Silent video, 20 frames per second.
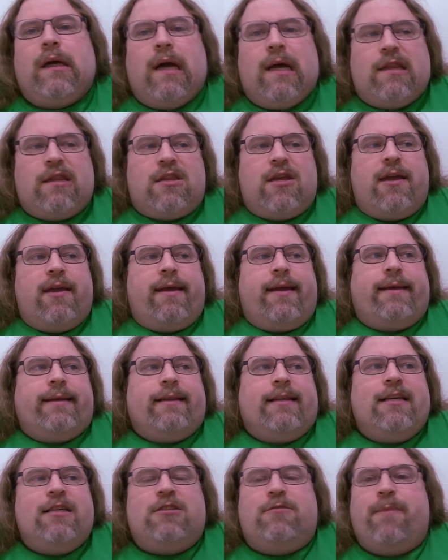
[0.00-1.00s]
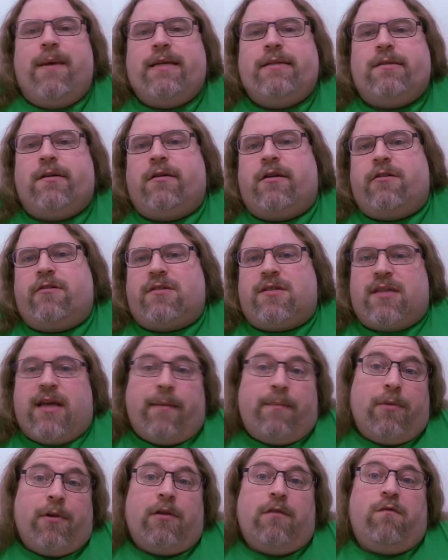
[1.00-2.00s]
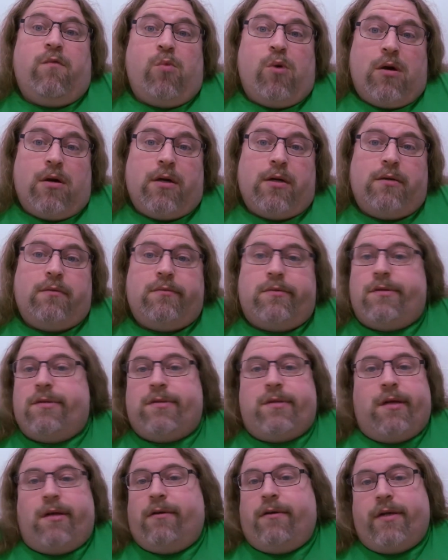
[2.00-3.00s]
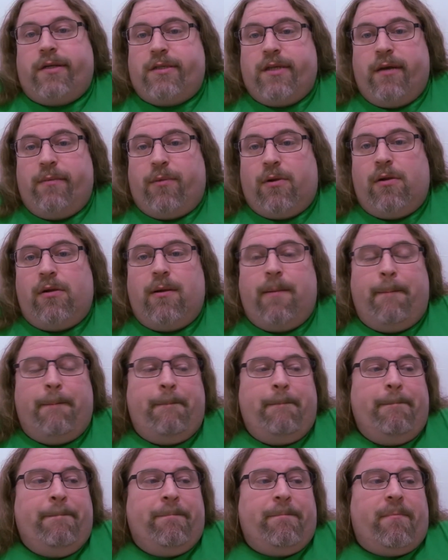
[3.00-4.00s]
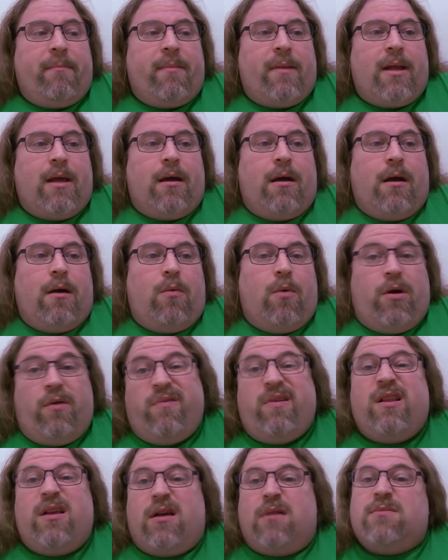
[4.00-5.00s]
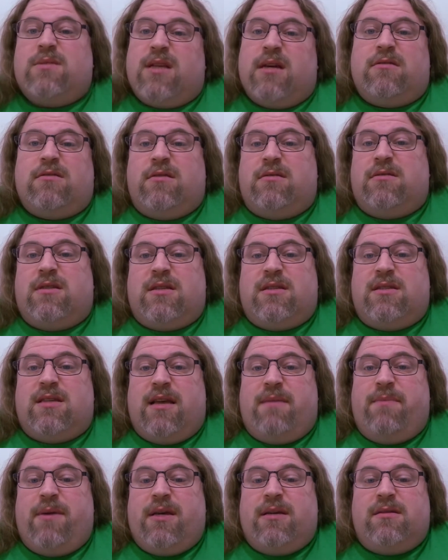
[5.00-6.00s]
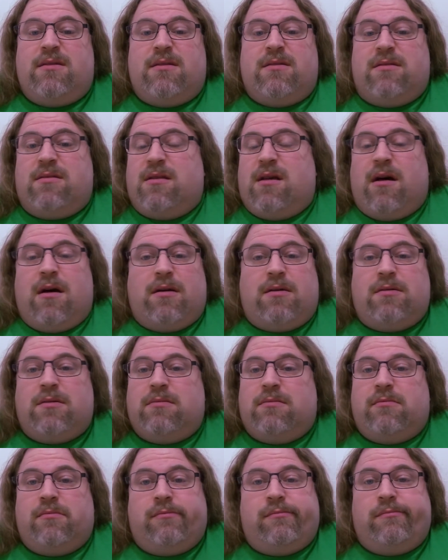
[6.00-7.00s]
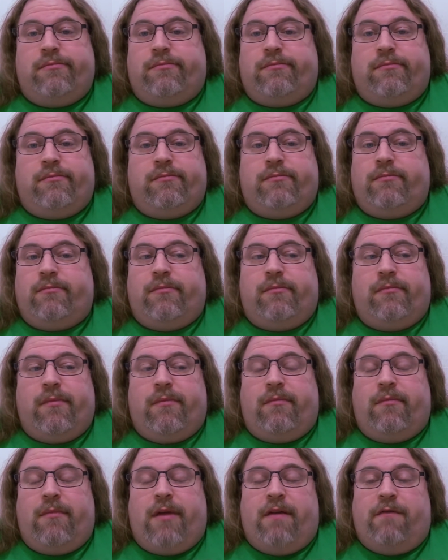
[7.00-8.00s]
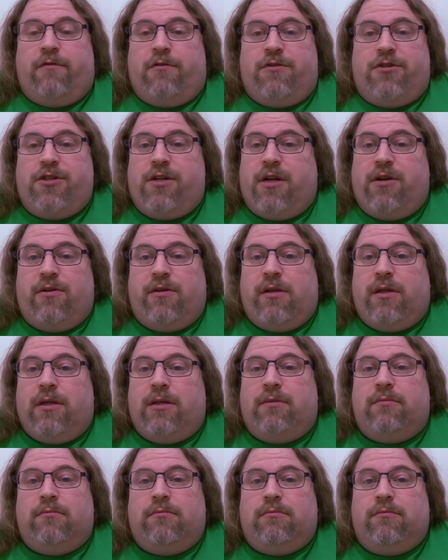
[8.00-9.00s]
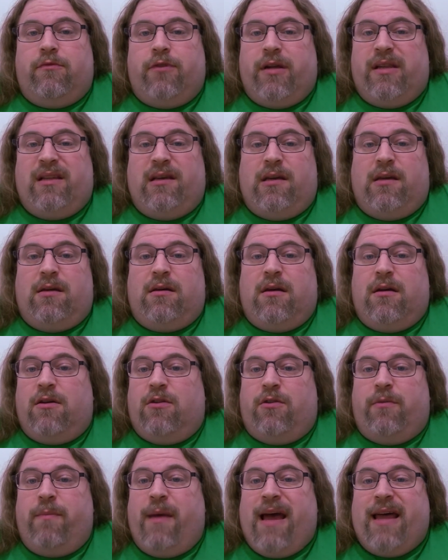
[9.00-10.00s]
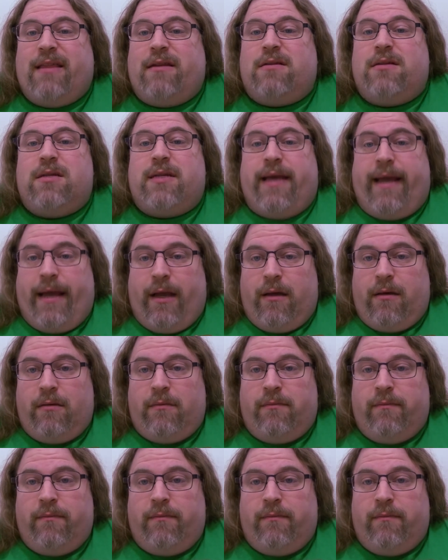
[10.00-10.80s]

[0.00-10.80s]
I think at least based on our sample of one, which is not a great sample, what it really comes down to is that Sapience is not evolutionarily really a good path to take.